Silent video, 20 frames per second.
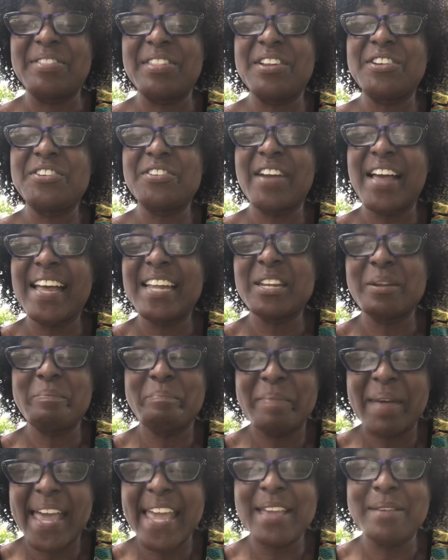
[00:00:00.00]
They're trying to
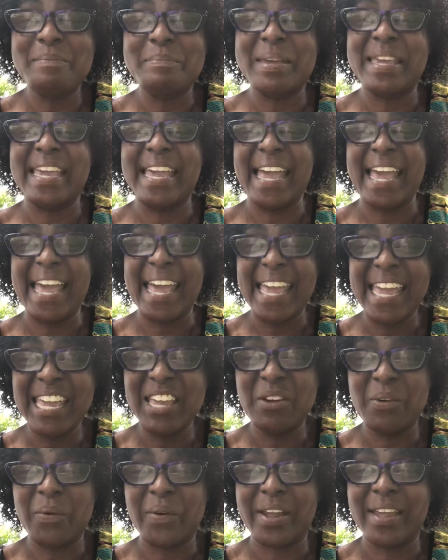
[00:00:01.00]
make me
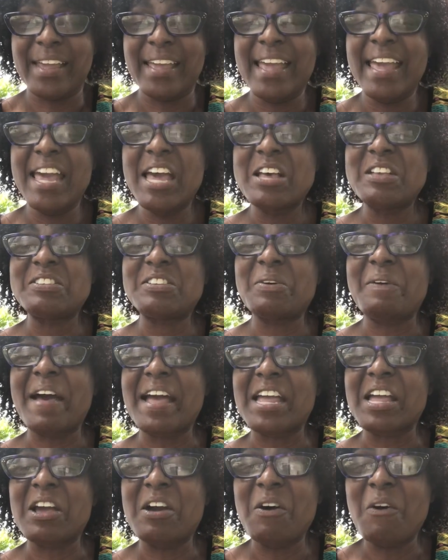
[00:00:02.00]
angry so
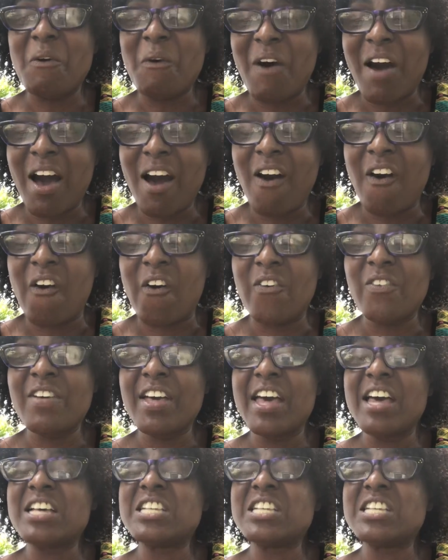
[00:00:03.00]
I can go off,